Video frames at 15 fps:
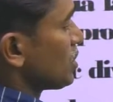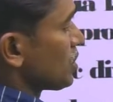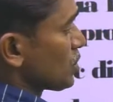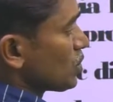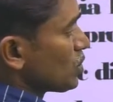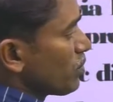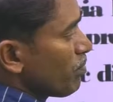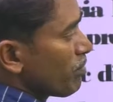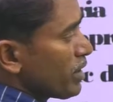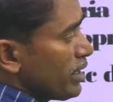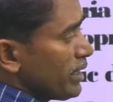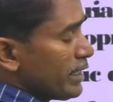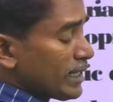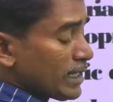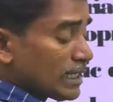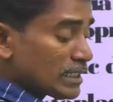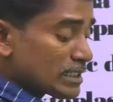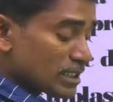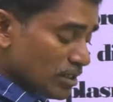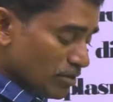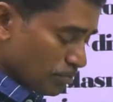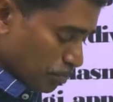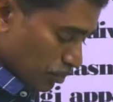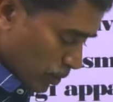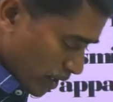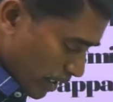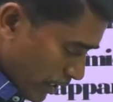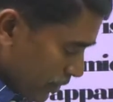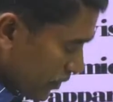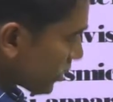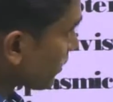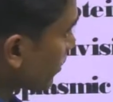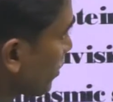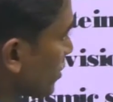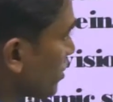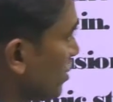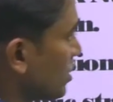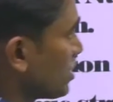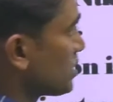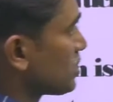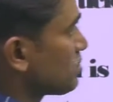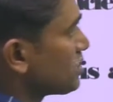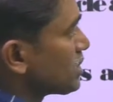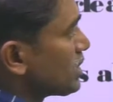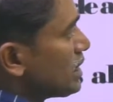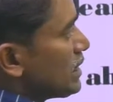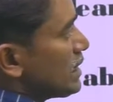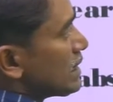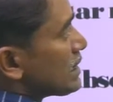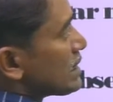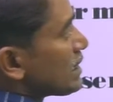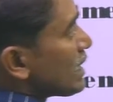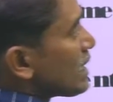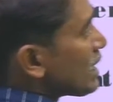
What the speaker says: So, in case of prokaryotic organisms, cell